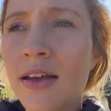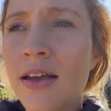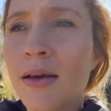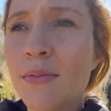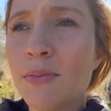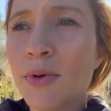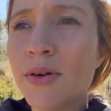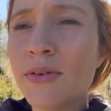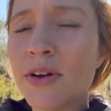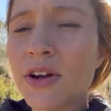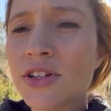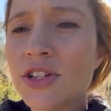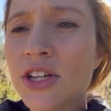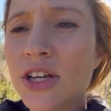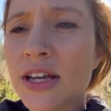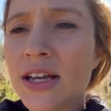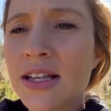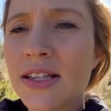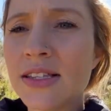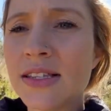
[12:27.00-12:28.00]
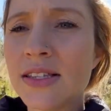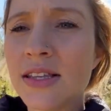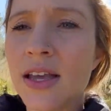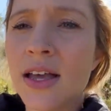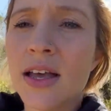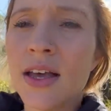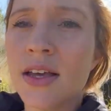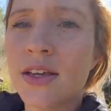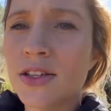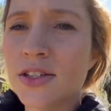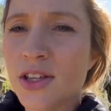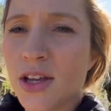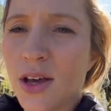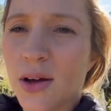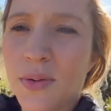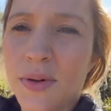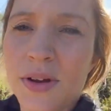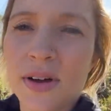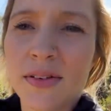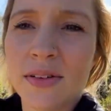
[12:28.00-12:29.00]
move our chickens,
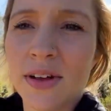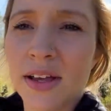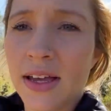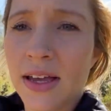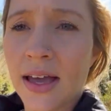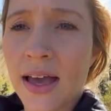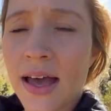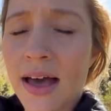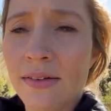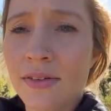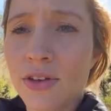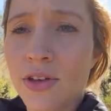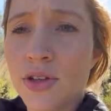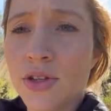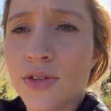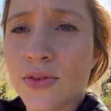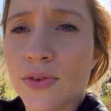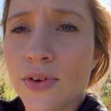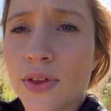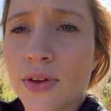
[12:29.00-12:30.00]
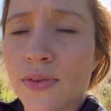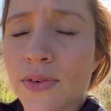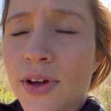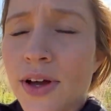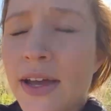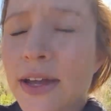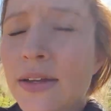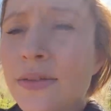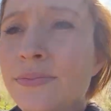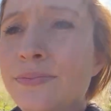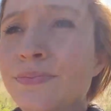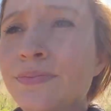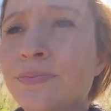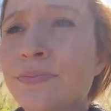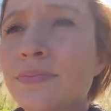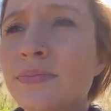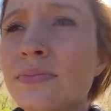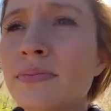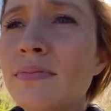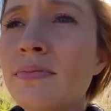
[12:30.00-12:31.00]
so we don't really have a use for the run,
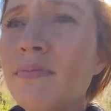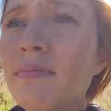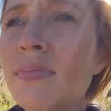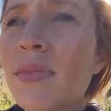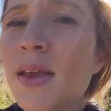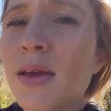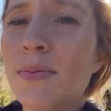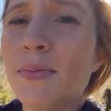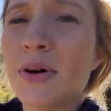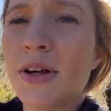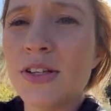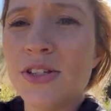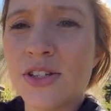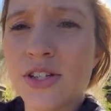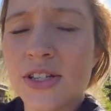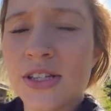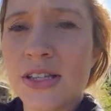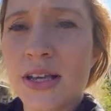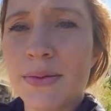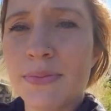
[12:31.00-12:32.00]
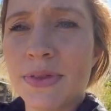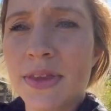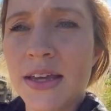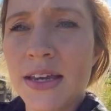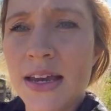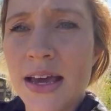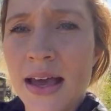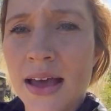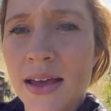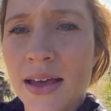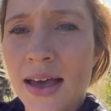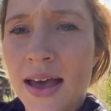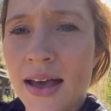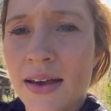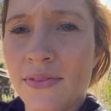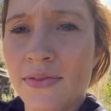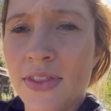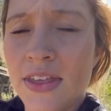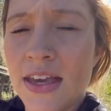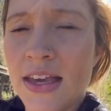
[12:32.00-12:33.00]
but just something to
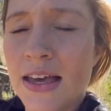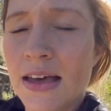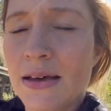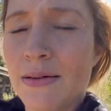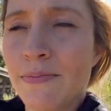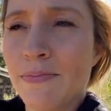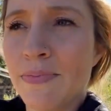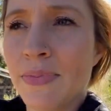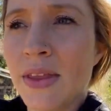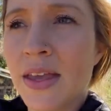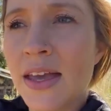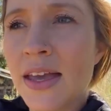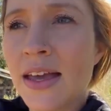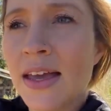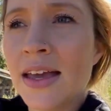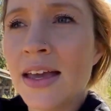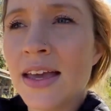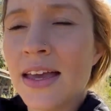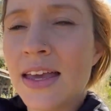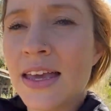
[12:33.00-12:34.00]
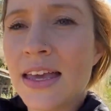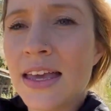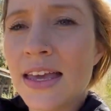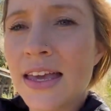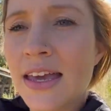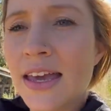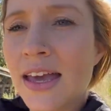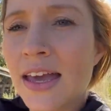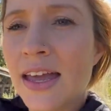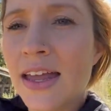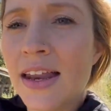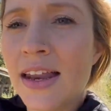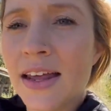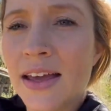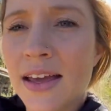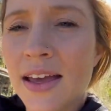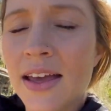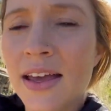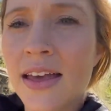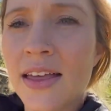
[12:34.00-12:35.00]
have them in
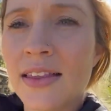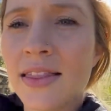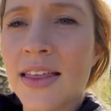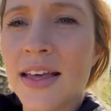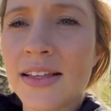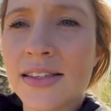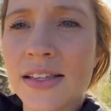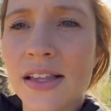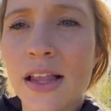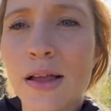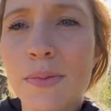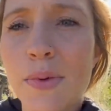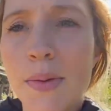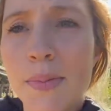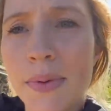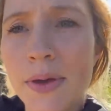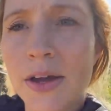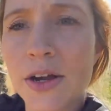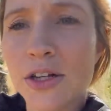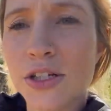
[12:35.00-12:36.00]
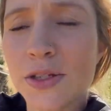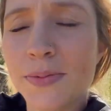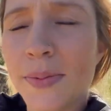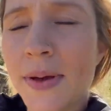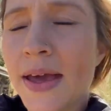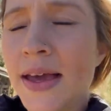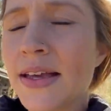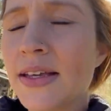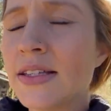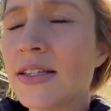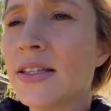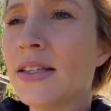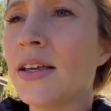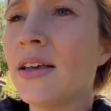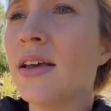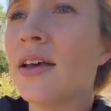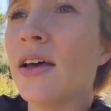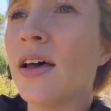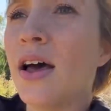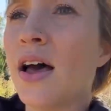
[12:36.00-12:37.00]
that's a little bit bigger space,
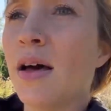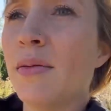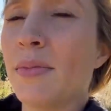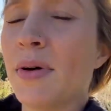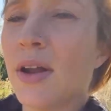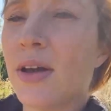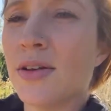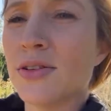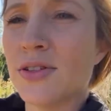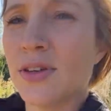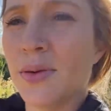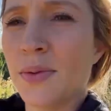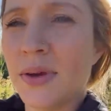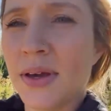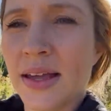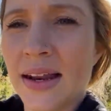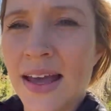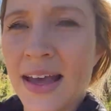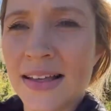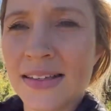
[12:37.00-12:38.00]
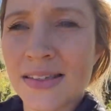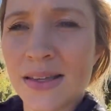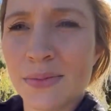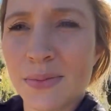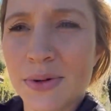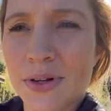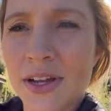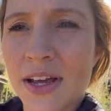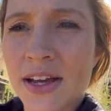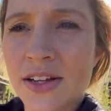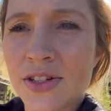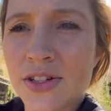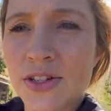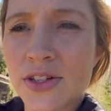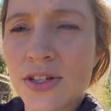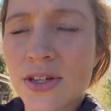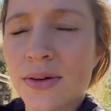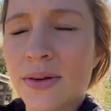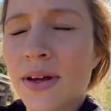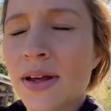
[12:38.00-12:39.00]
but also we can add some protection
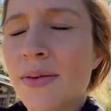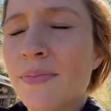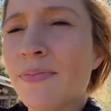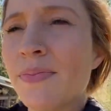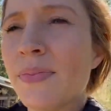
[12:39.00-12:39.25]
to it.